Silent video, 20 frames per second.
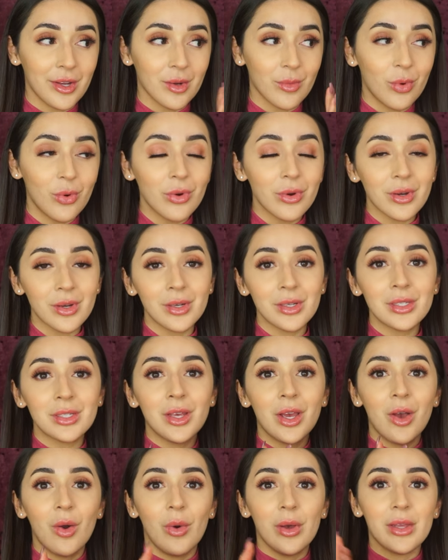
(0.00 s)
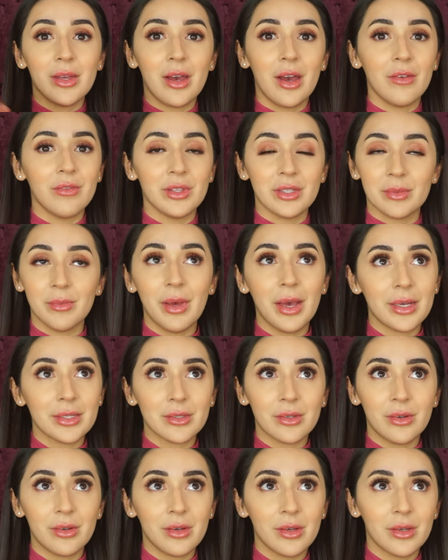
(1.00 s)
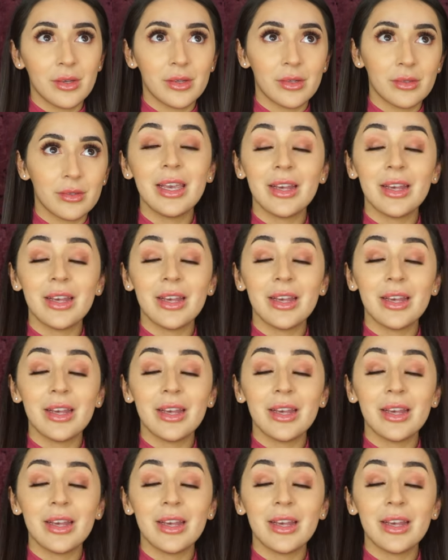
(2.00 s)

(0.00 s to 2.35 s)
your pores while you have this mask on.